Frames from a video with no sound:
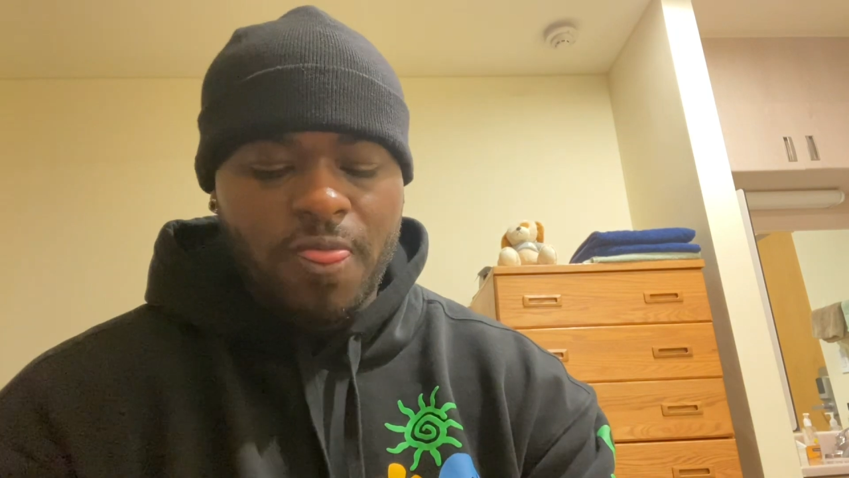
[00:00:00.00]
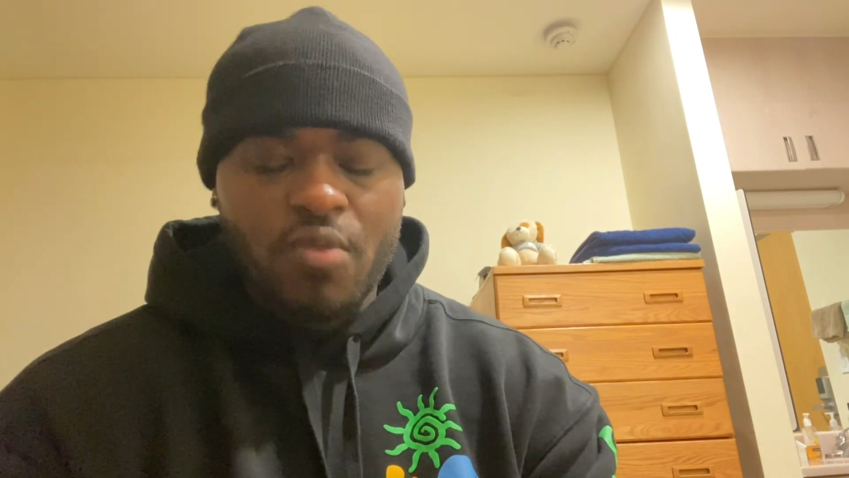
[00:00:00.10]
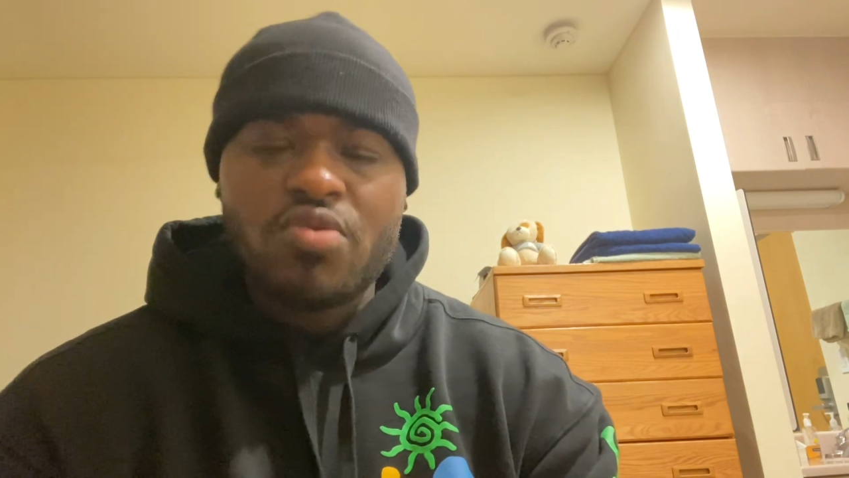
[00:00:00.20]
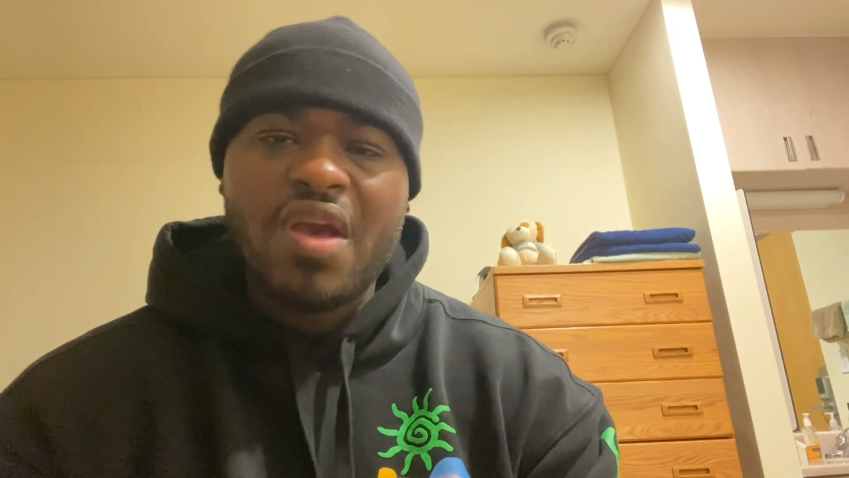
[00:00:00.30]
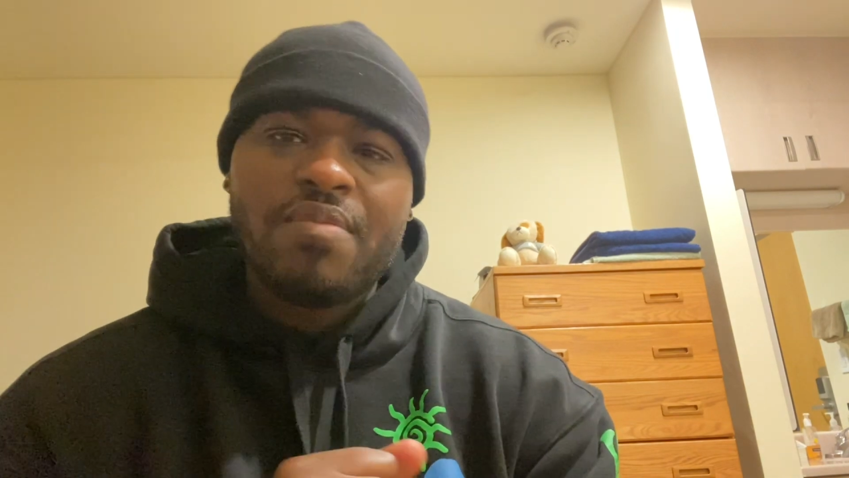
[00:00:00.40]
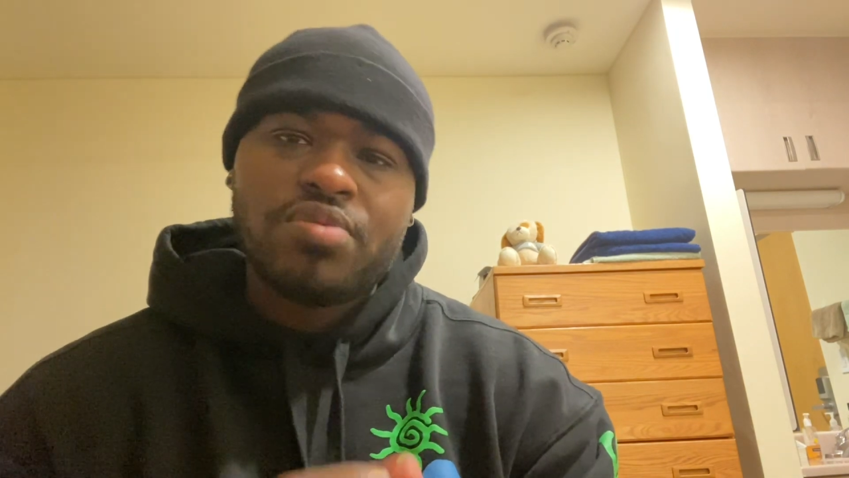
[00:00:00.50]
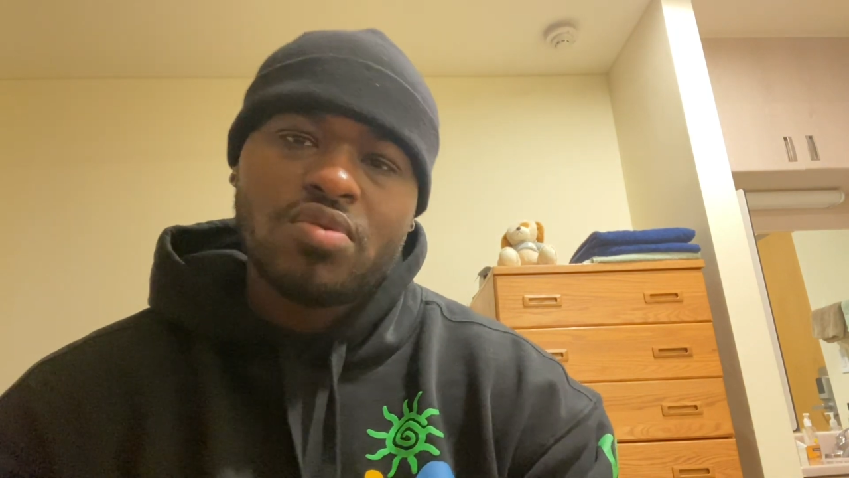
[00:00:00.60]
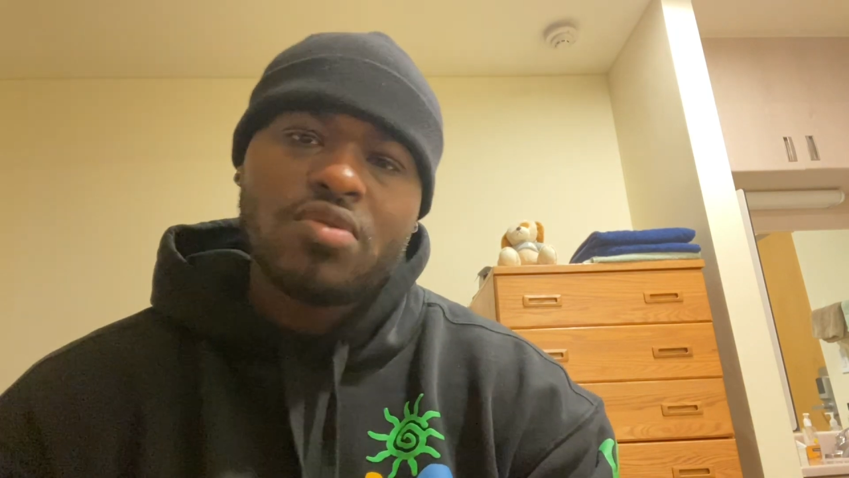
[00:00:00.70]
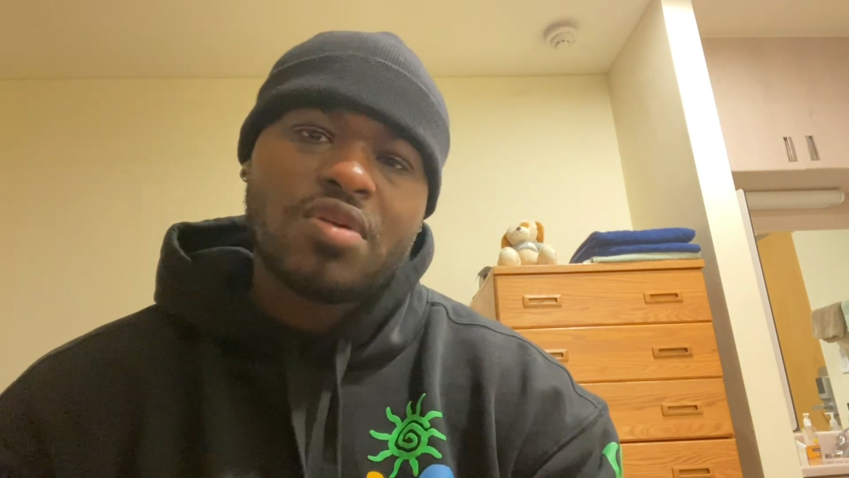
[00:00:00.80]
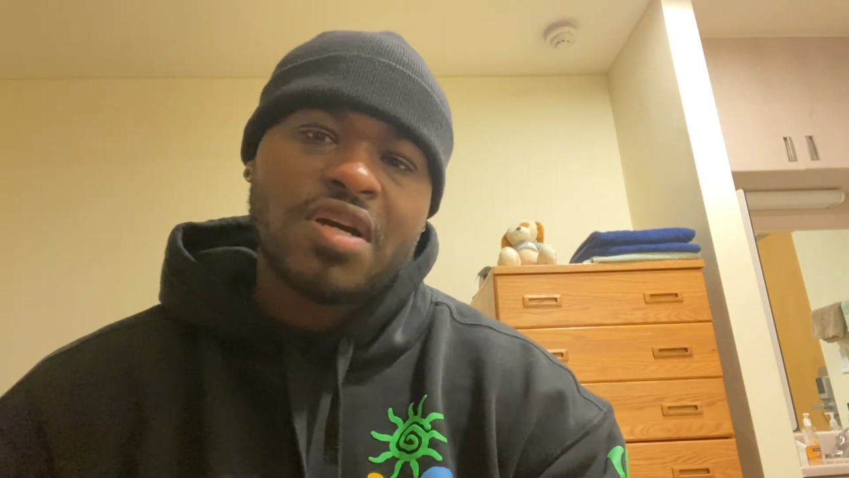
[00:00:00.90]
when you have
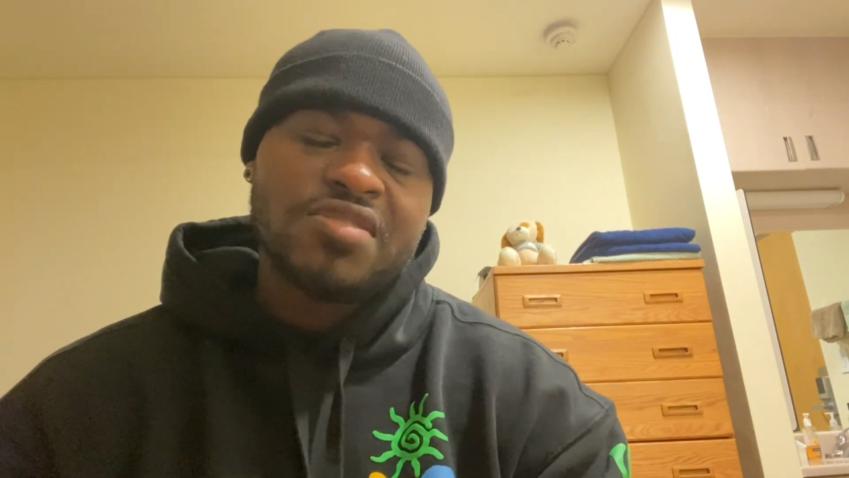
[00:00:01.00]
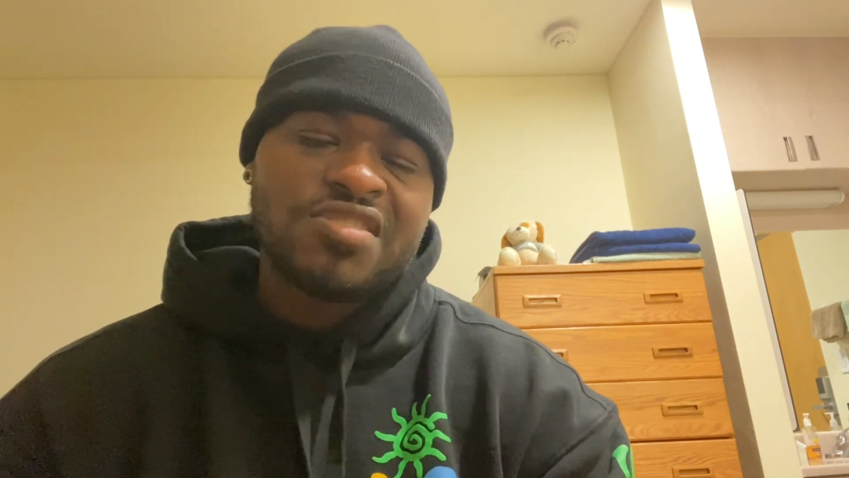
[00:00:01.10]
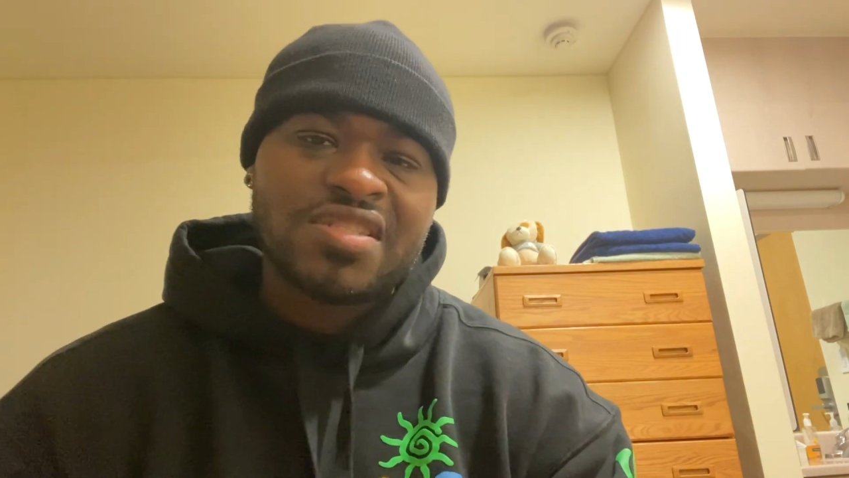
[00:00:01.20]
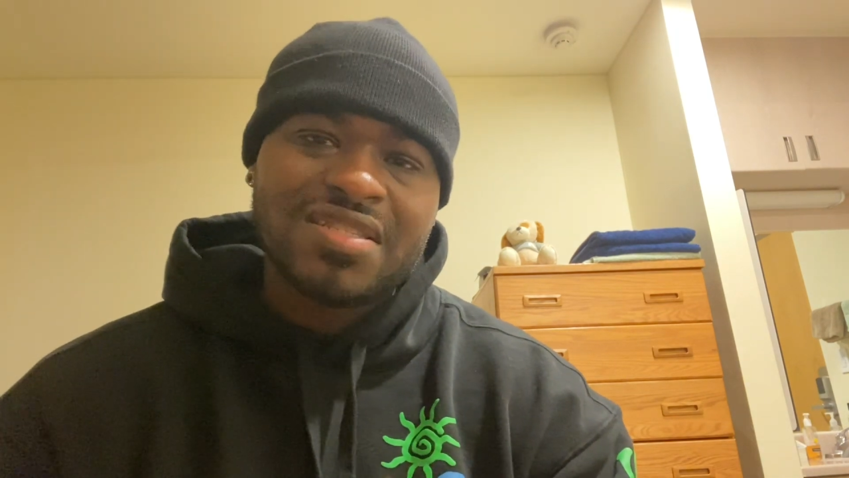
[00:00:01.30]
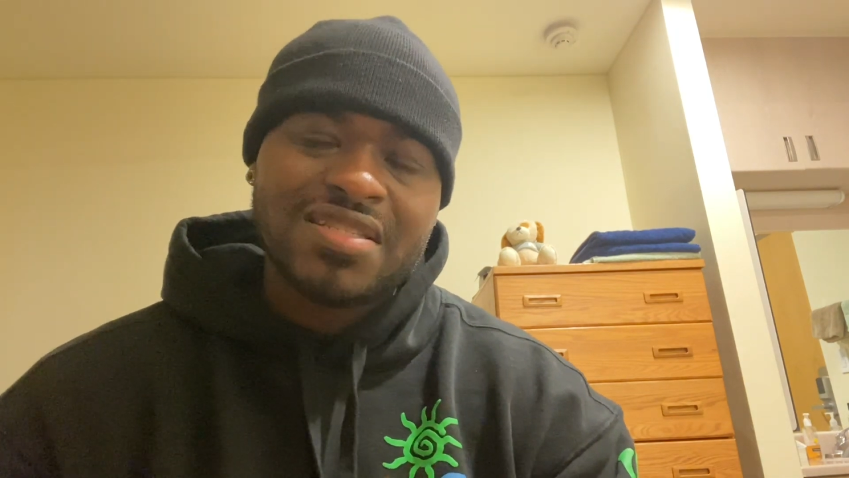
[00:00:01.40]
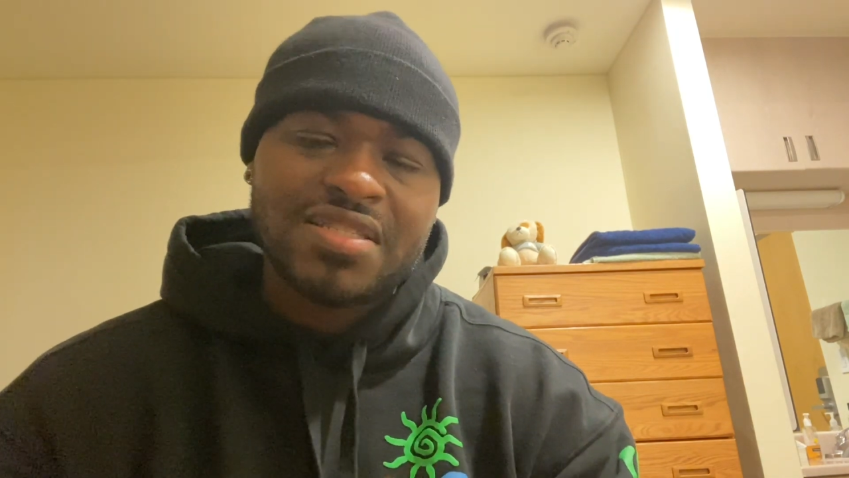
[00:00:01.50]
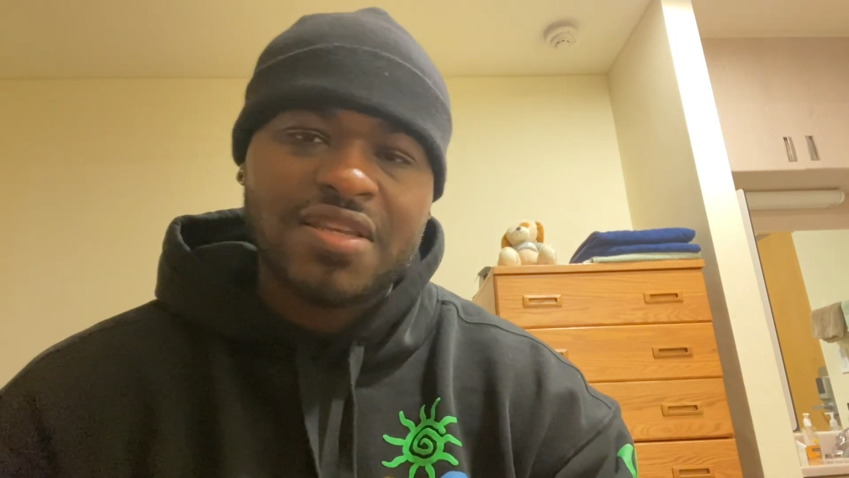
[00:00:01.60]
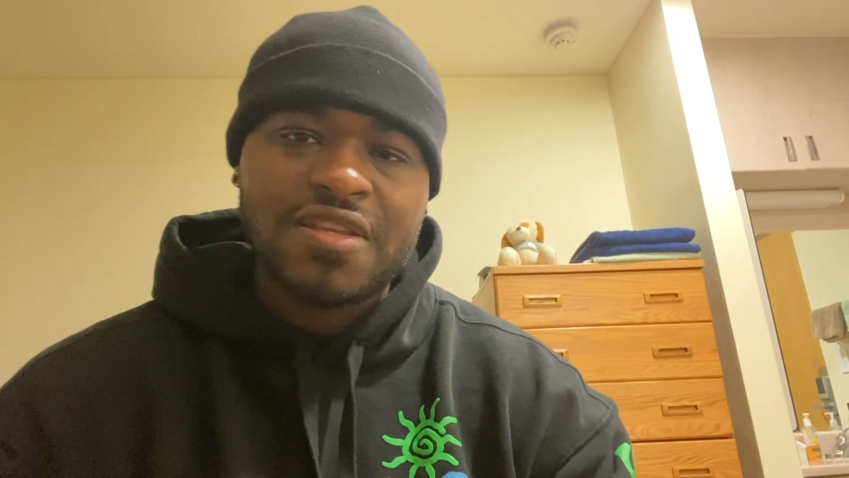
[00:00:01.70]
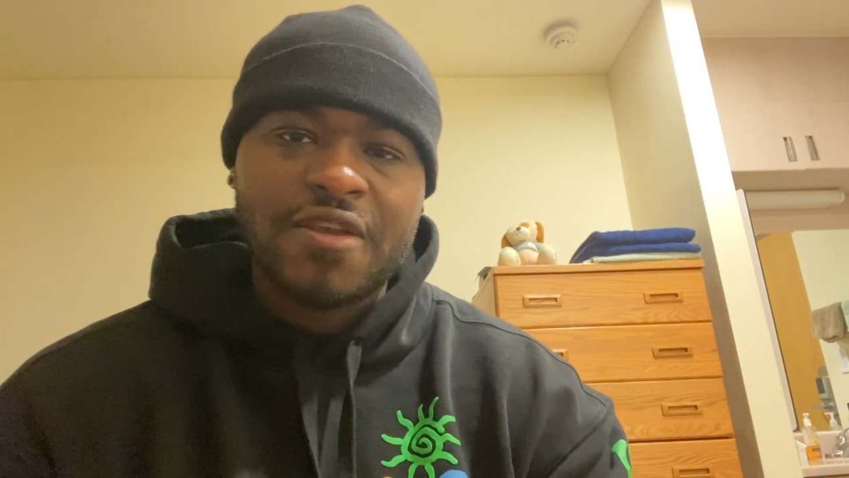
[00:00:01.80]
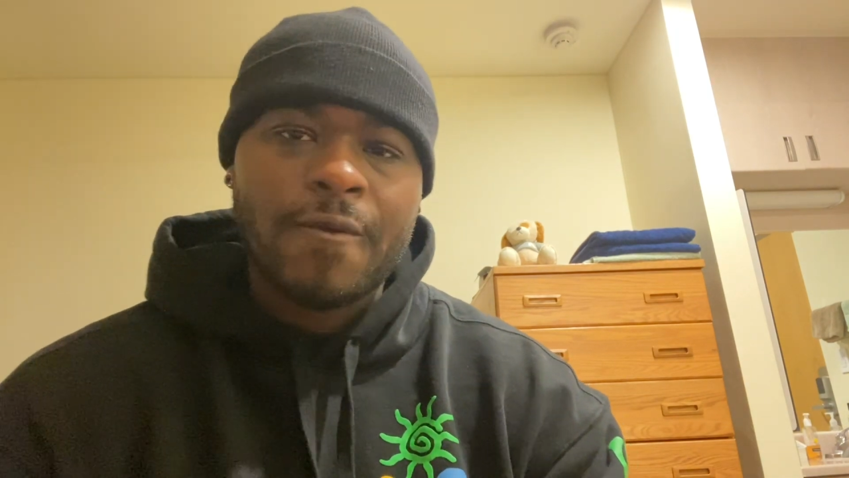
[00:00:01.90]
Pluto conjunct the
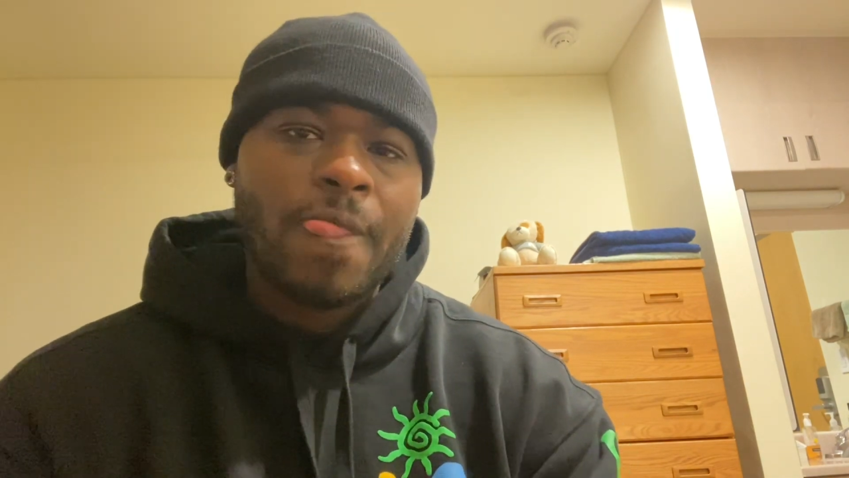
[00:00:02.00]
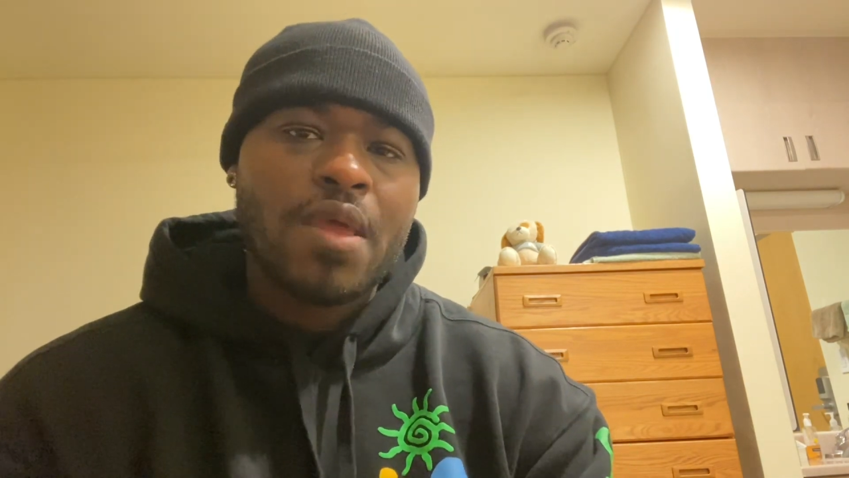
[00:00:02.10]
Ascendant,